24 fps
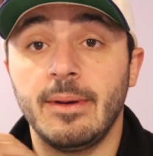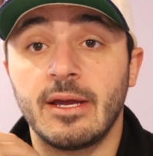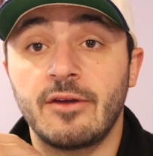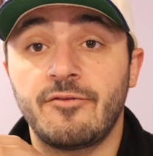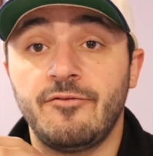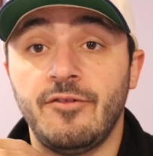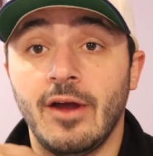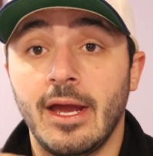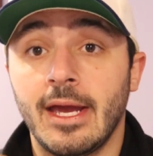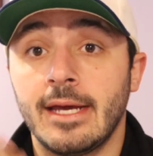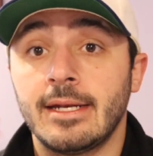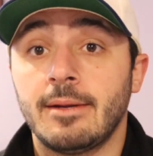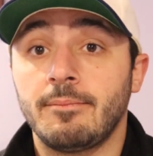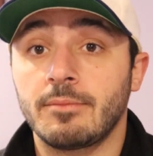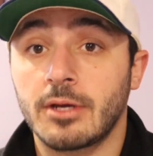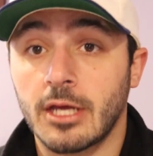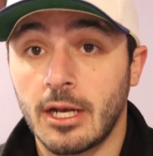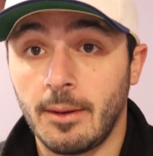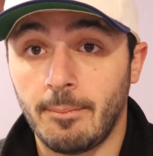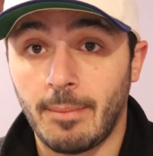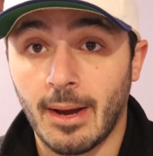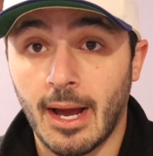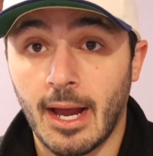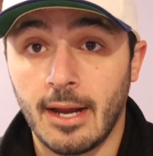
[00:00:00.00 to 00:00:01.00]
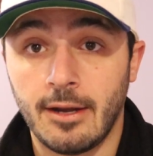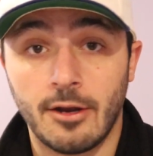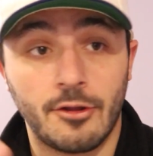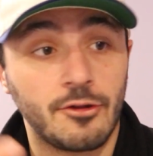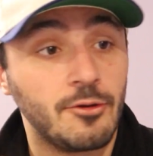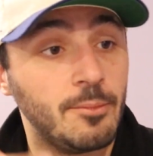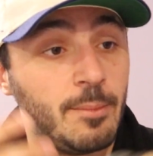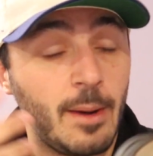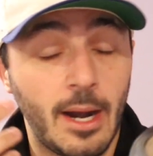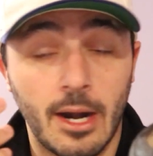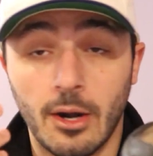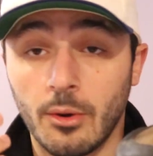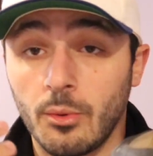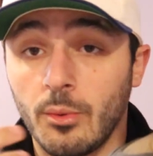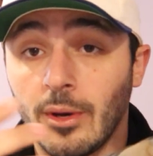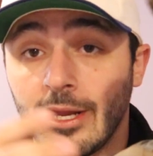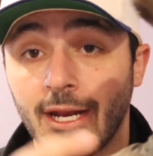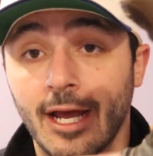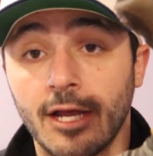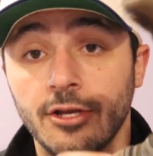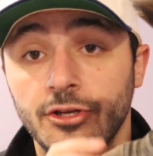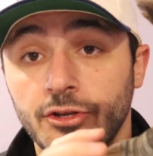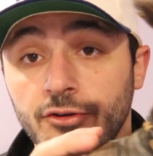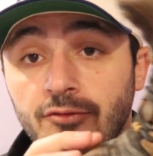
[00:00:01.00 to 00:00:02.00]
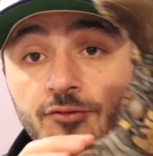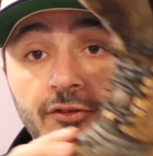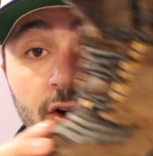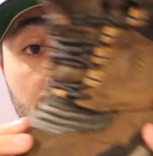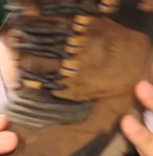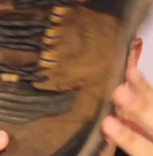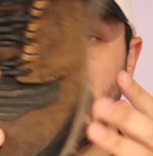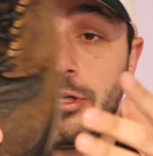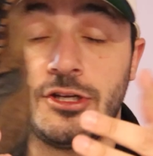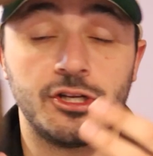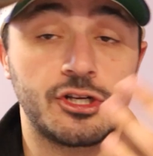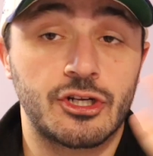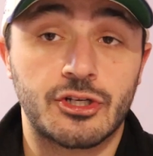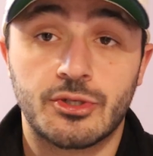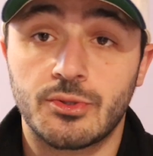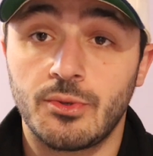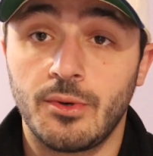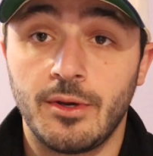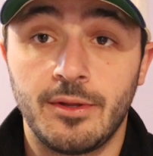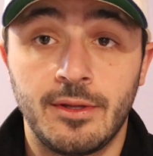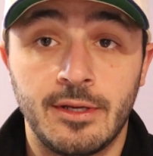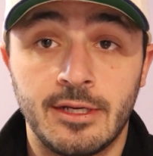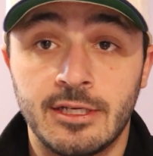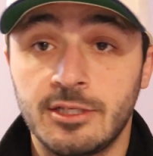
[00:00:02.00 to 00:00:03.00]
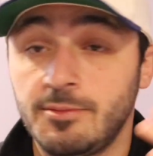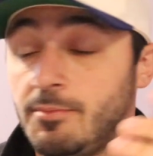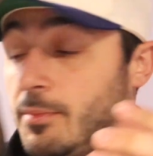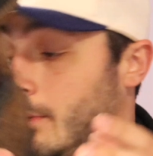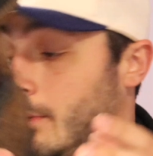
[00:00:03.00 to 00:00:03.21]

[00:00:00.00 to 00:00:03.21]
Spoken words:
big fan. I'm going to buy another pair when I do finally destroy these.